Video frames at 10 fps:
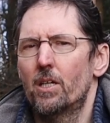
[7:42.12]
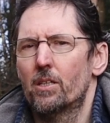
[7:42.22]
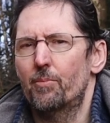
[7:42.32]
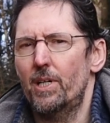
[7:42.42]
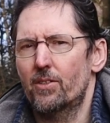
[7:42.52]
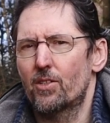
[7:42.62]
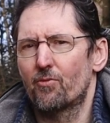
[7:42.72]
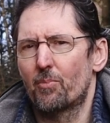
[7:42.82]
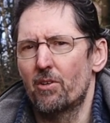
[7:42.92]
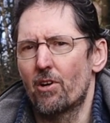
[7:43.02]
The practice
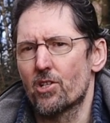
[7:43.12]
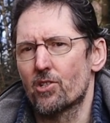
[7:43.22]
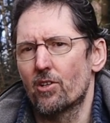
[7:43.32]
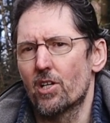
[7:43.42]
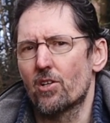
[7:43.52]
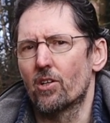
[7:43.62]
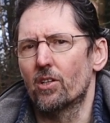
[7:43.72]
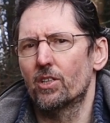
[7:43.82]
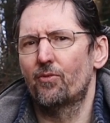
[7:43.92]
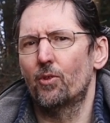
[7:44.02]
of
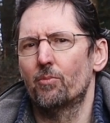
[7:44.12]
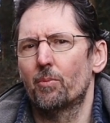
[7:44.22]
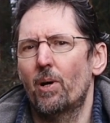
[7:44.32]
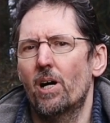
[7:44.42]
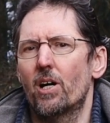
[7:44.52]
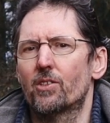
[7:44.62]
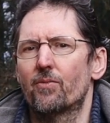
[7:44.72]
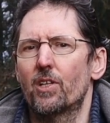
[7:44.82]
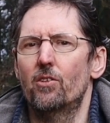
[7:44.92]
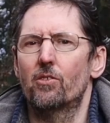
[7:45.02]
pre-registration has formed a part
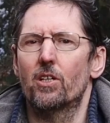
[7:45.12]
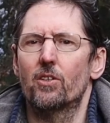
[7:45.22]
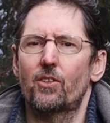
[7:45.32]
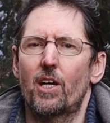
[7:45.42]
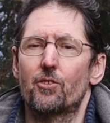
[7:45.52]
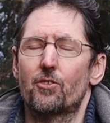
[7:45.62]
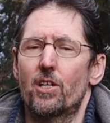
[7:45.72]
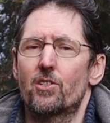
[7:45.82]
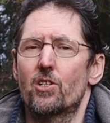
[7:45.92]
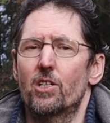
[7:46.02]
of the new car sales
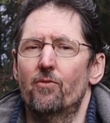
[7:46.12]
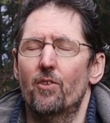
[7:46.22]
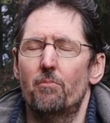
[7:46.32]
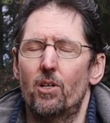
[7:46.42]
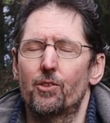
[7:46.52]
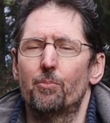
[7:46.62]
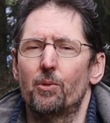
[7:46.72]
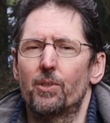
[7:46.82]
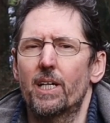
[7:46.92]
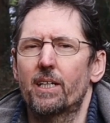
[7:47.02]
strategy for
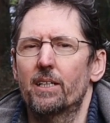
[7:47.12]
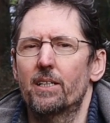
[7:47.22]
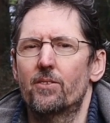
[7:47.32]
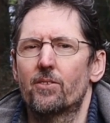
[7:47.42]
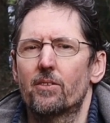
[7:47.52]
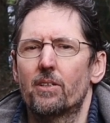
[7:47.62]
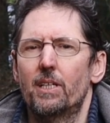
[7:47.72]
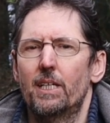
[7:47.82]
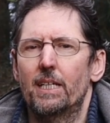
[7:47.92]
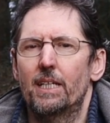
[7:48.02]
multiple decades.
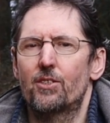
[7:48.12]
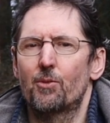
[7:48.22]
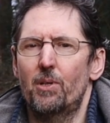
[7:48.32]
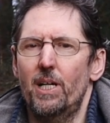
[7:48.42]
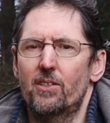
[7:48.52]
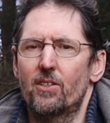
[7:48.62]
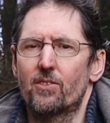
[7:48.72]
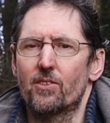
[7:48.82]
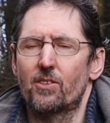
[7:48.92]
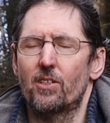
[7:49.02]
It's a practice
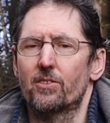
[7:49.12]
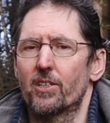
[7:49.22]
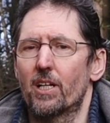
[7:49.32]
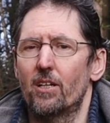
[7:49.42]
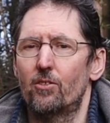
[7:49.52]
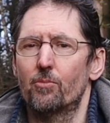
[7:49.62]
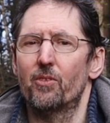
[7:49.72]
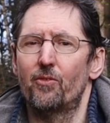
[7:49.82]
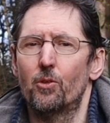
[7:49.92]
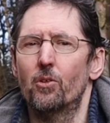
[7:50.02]
that started long
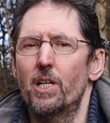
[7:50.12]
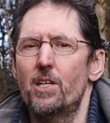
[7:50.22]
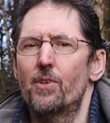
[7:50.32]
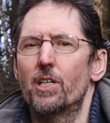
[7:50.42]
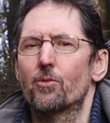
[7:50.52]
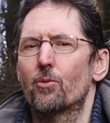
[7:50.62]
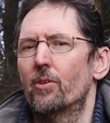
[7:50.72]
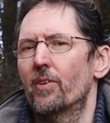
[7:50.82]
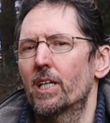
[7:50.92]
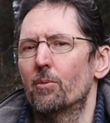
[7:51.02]
before EVs were
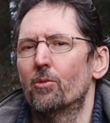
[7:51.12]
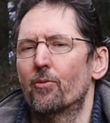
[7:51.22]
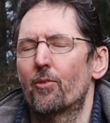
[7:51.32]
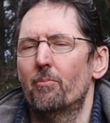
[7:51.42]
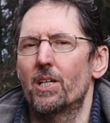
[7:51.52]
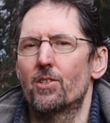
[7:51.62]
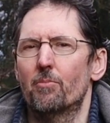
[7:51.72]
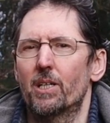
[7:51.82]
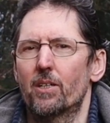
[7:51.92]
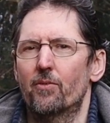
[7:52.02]
available from major
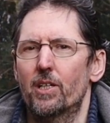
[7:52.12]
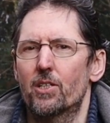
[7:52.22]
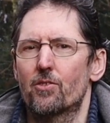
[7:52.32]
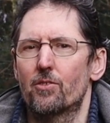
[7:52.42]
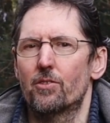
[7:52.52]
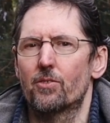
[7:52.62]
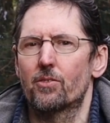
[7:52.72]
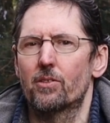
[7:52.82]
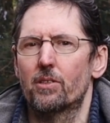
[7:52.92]
manufacturers.